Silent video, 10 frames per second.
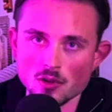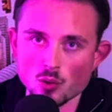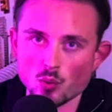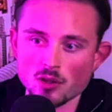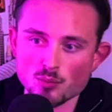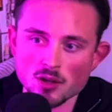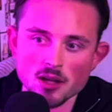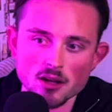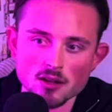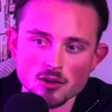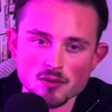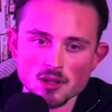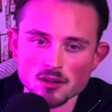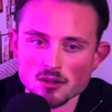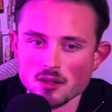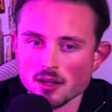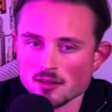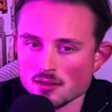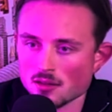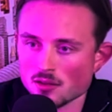that we plan over like the
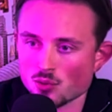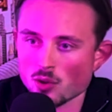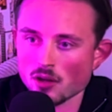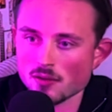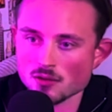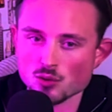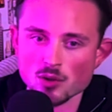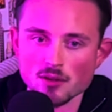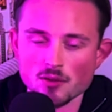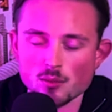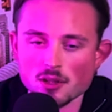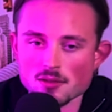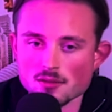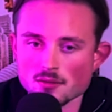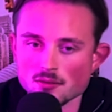next 12 to 24 months.